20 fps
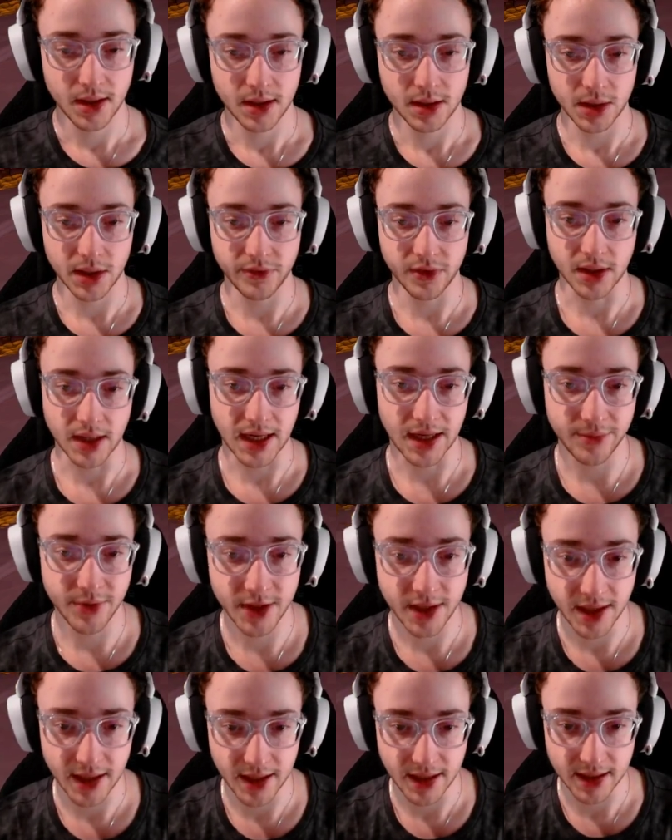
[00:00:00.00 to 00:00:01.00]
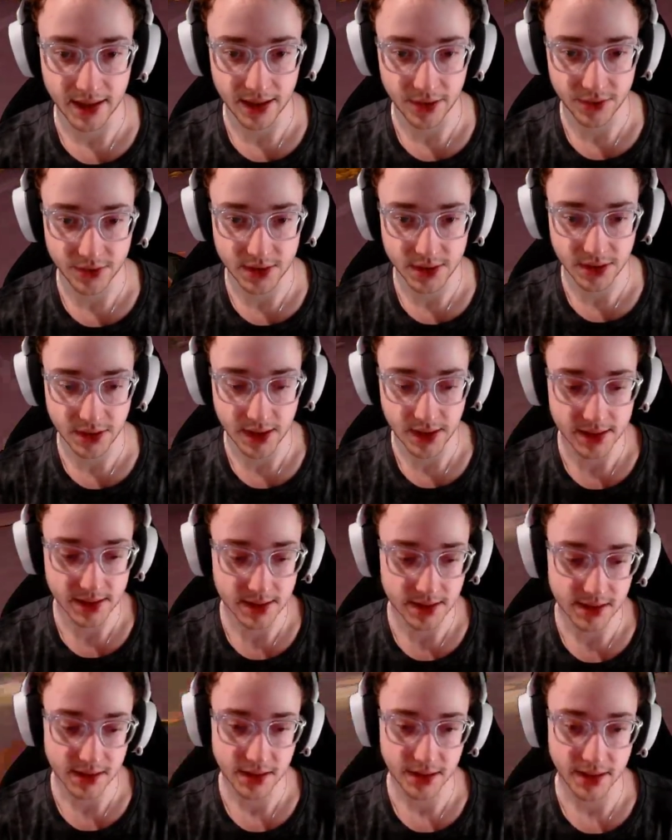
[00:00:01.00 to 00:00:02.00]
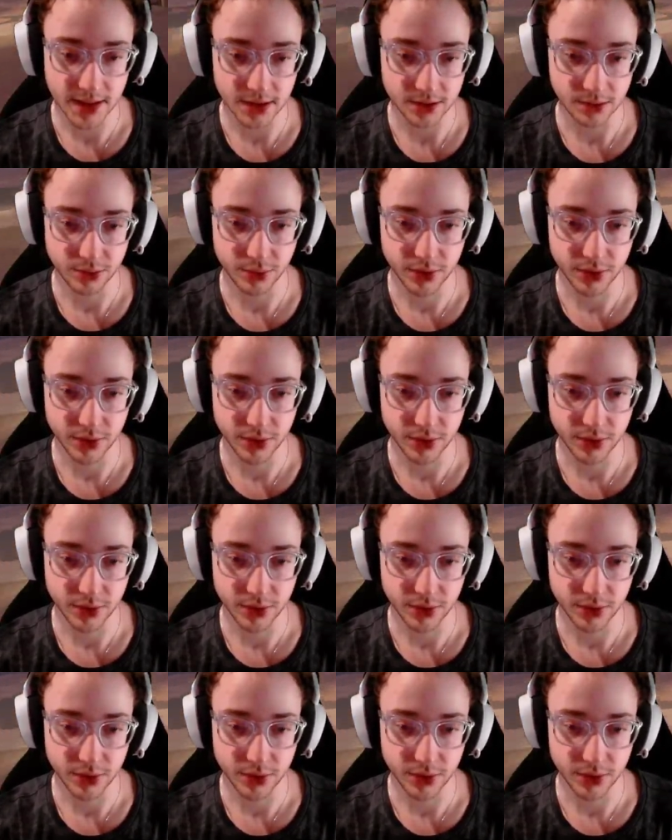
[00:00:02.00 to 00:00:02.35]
leave a comment, and I will see you guys in the next one.